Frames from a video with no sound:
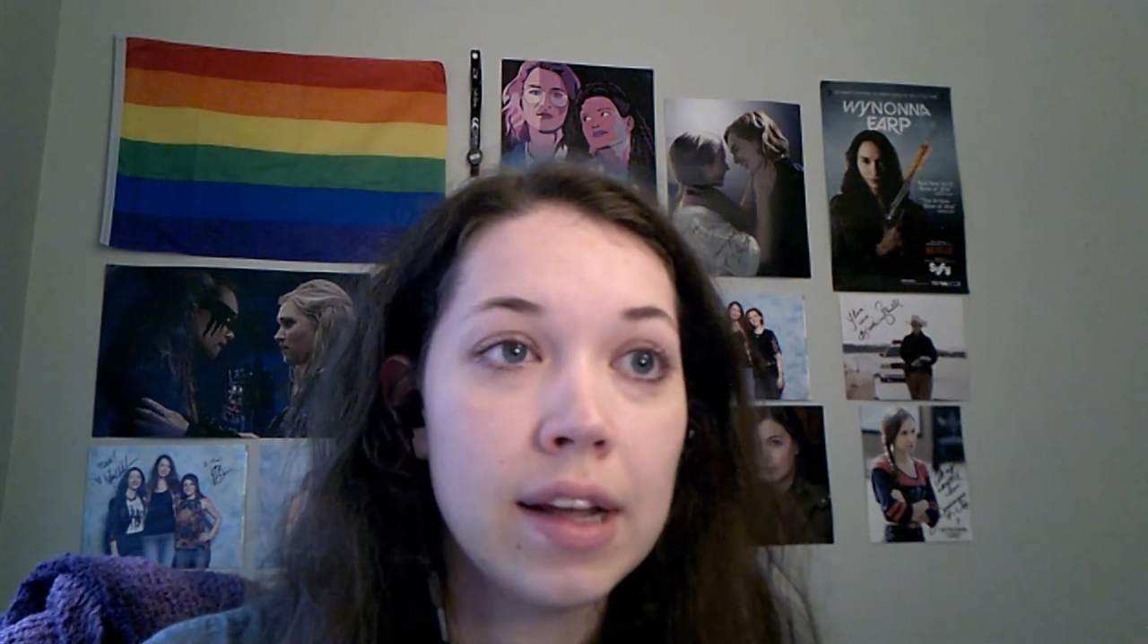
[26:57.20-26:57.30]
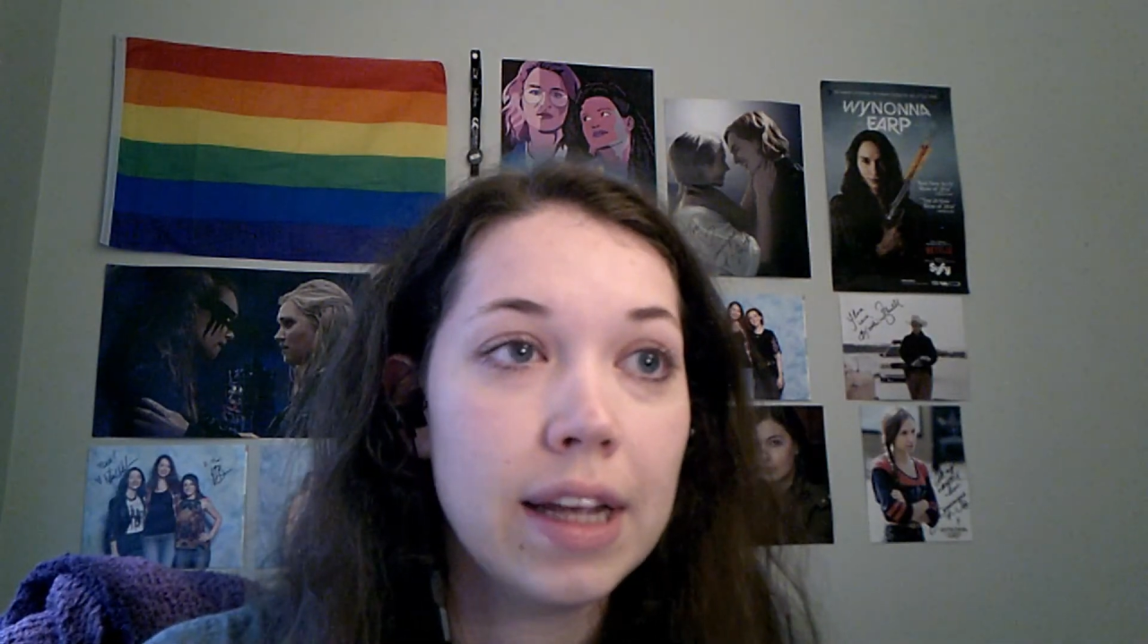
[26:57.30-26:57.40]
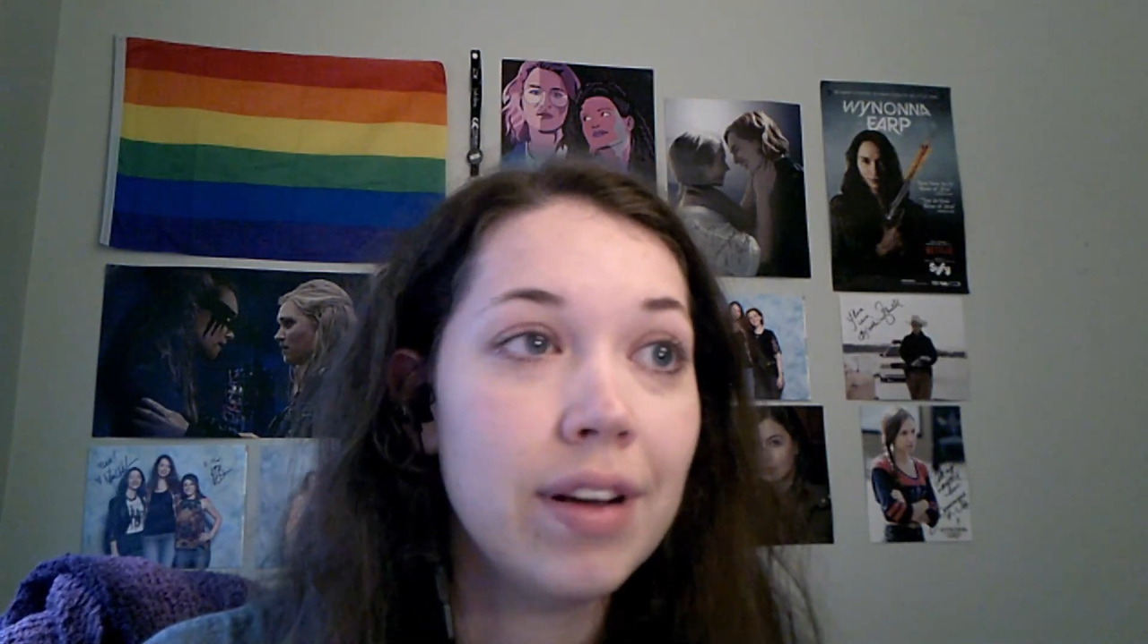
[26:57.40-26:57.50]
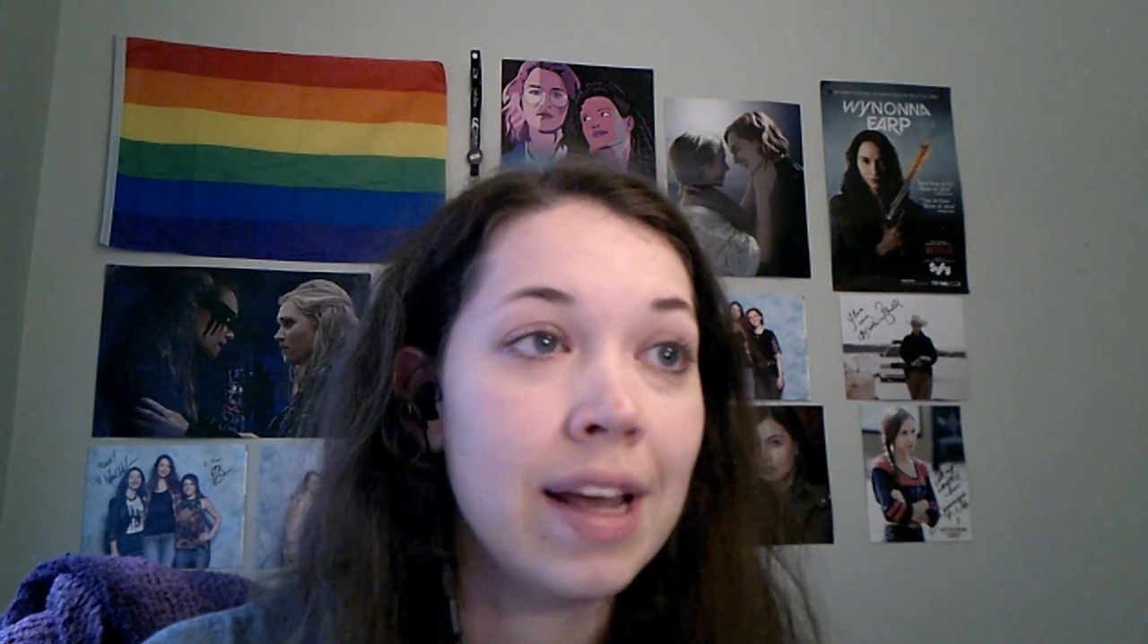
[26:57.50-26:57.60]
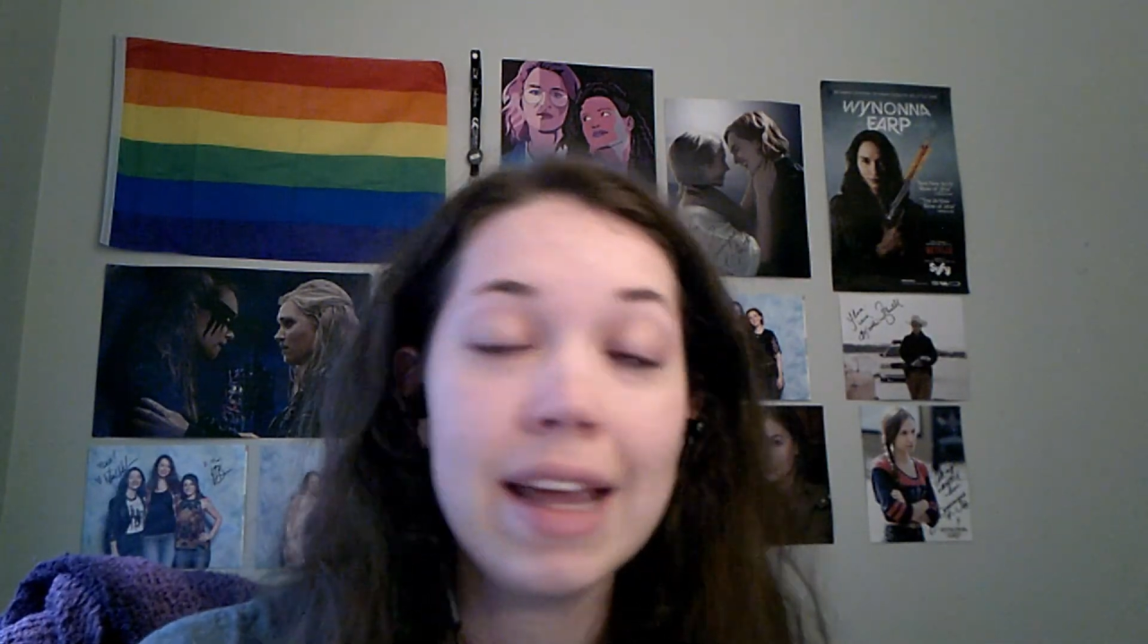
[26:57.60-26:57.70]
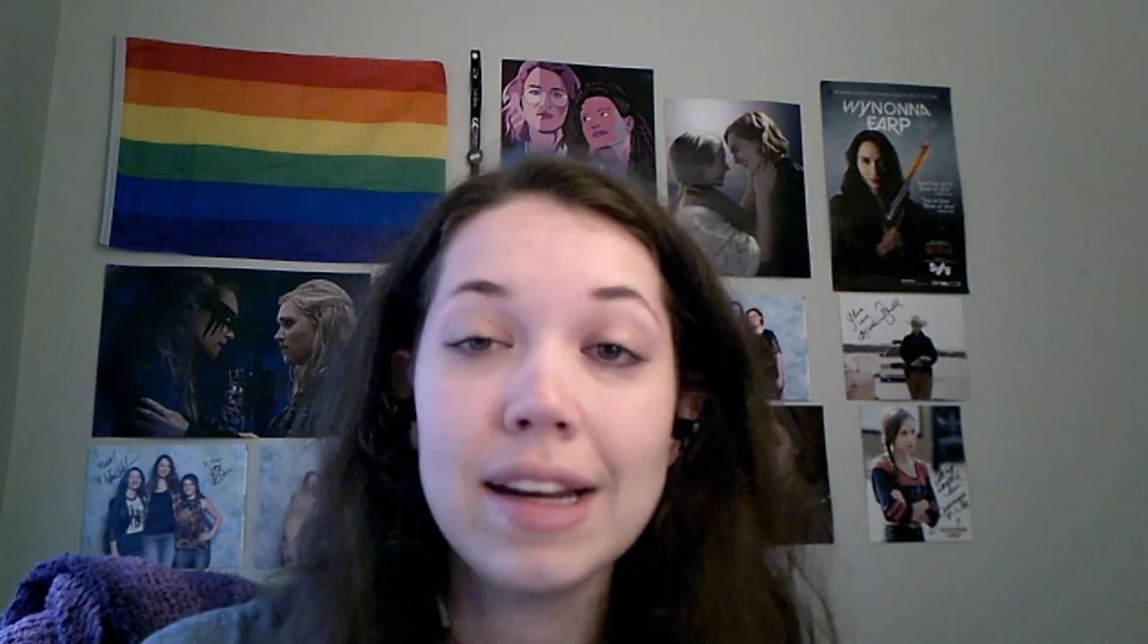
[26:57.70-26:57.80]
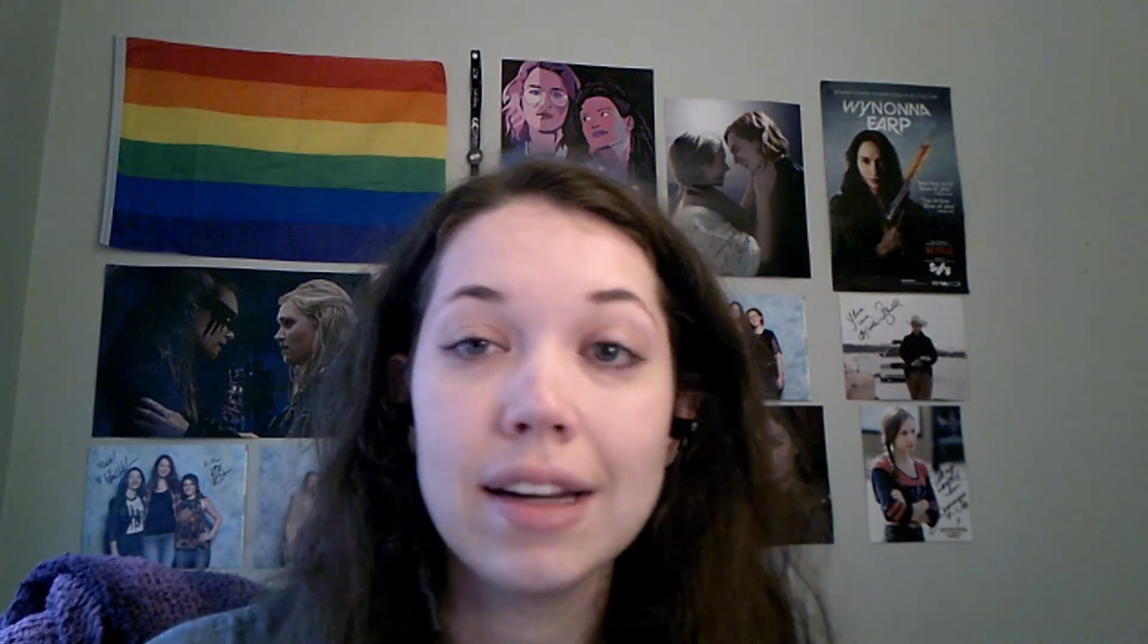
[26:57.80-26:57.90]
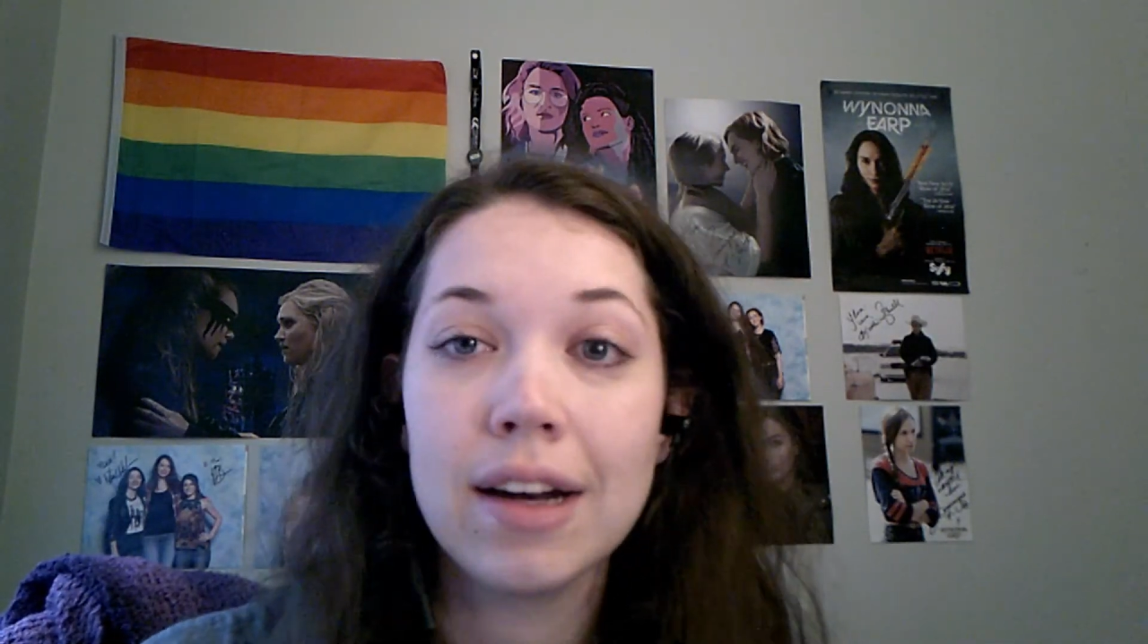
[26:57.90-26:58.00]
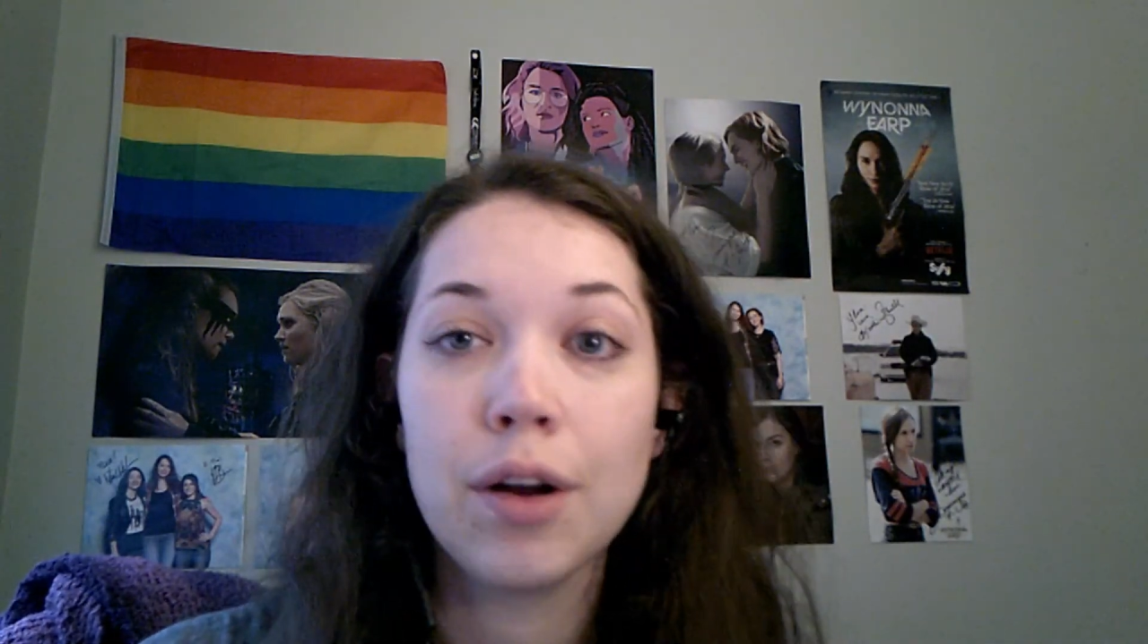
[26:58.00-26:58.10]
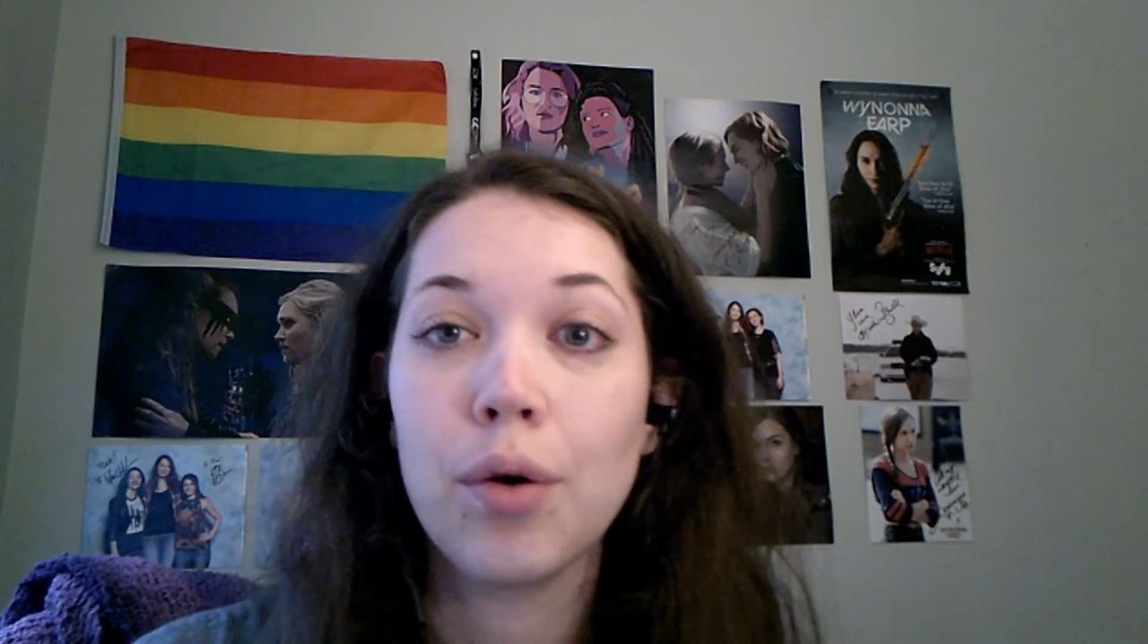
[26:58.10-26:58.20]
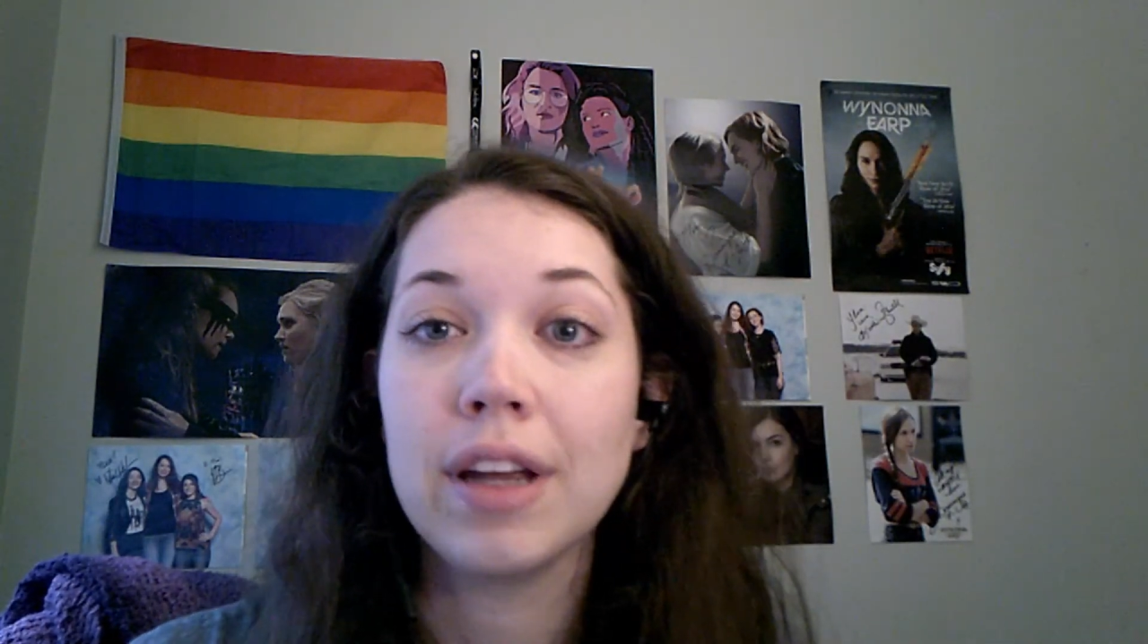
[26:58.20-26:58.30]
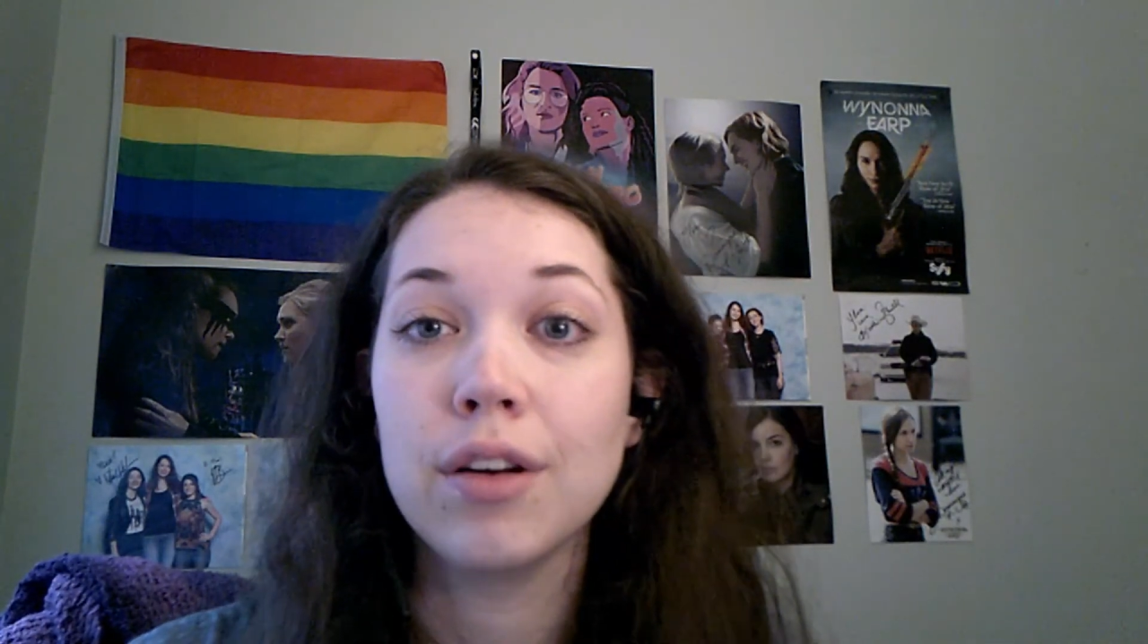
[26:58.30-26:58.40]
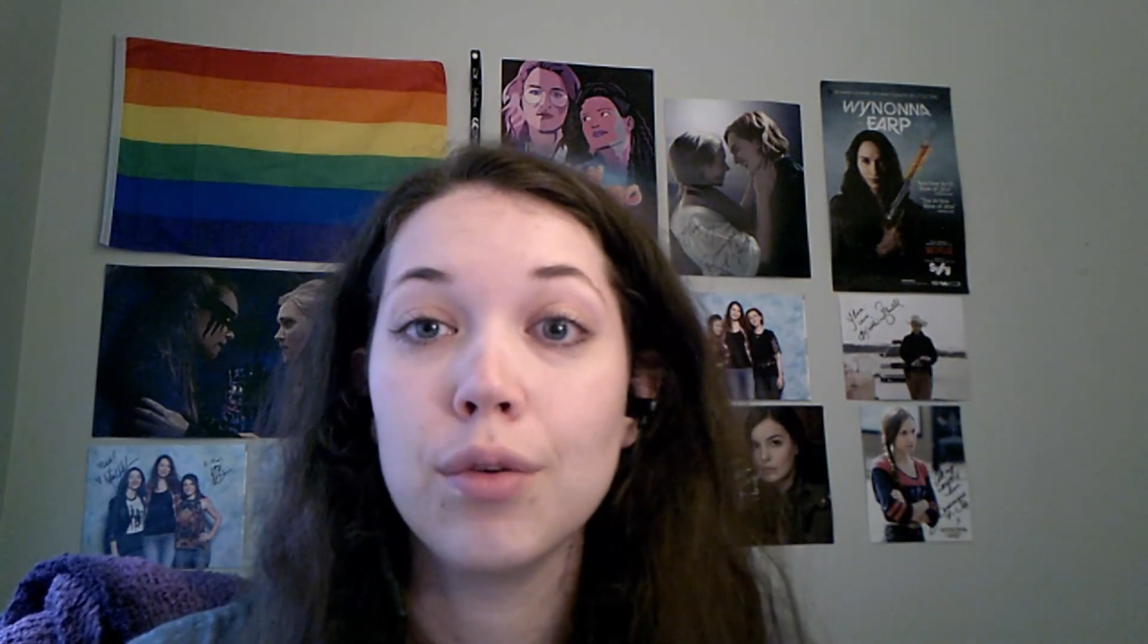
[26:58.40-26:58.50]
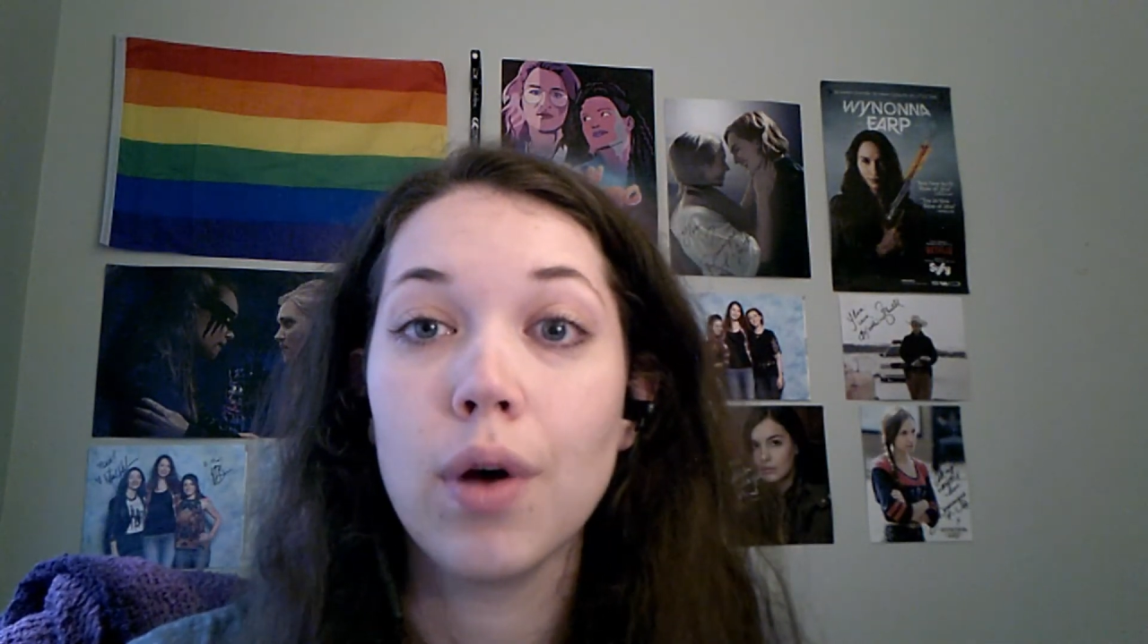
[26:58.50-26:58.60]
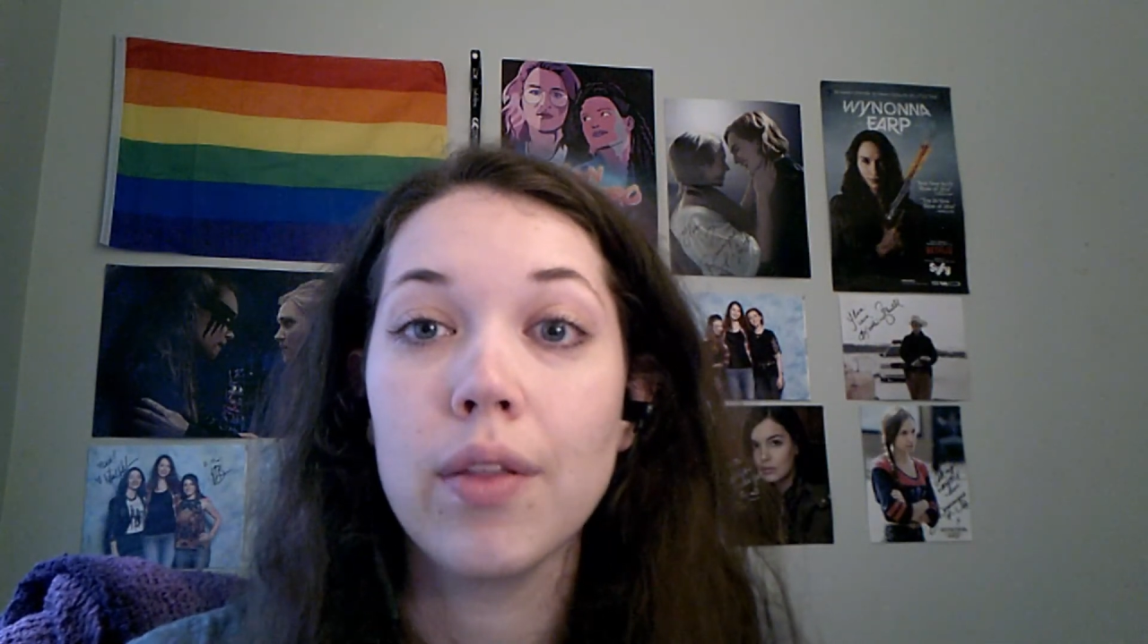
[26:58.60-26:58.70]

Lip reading: even he didn't know he could do